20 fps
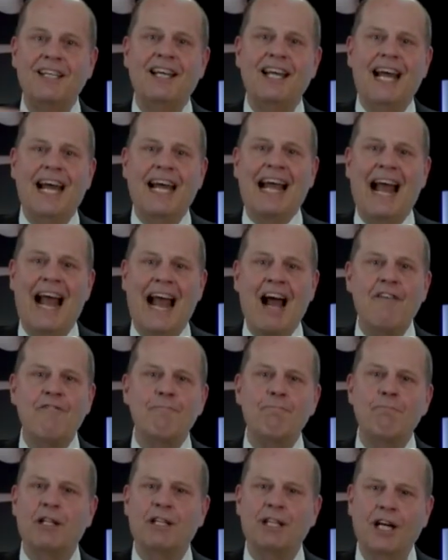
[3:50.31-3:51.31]
and half
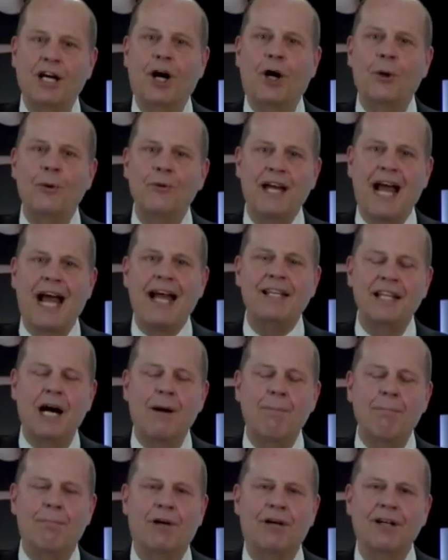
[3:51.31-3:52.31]
below that
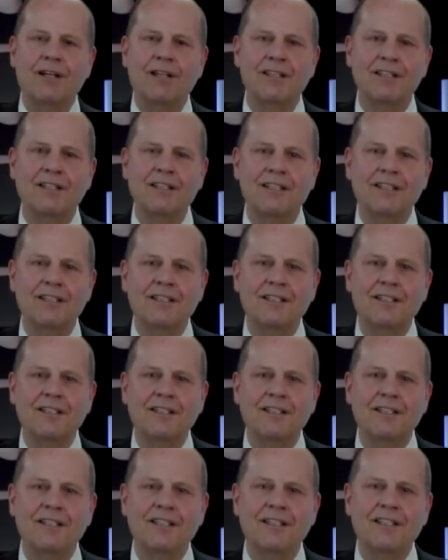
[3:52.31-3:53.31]
number.
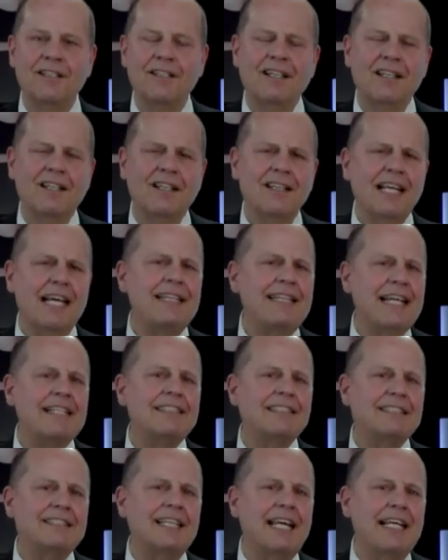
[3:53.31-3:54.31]
Let
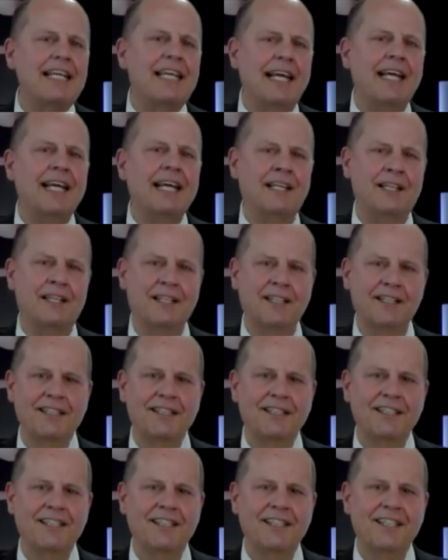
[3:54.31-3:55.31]
that sink in.
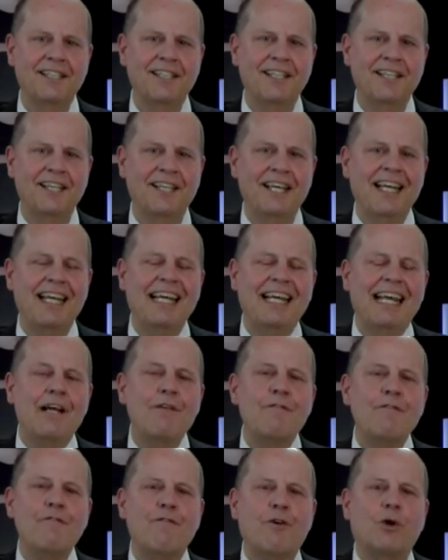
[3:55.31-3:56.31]

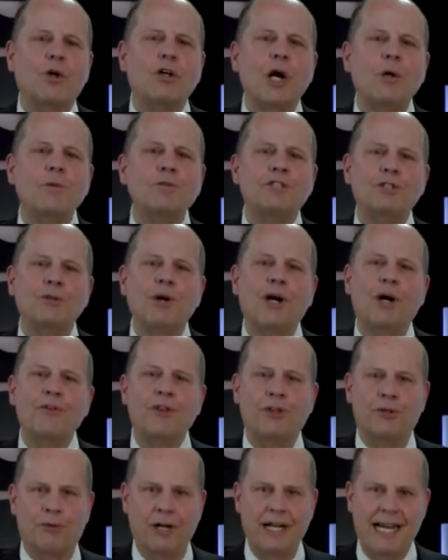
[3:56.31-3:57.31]
In
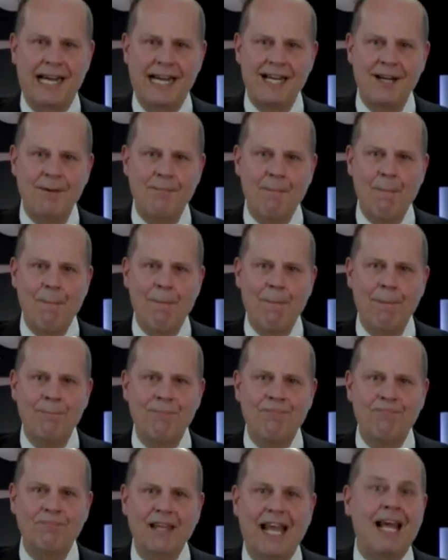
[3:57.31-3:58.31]
40203
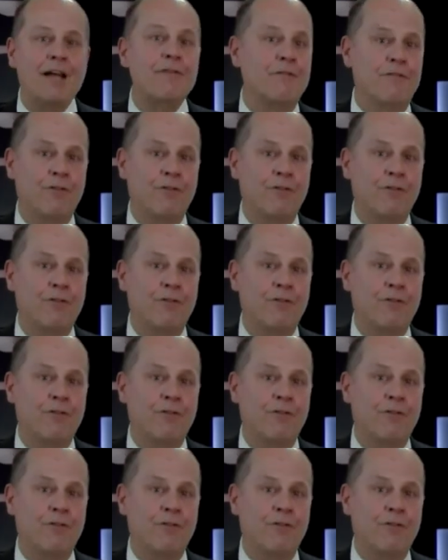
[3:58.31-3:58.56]
and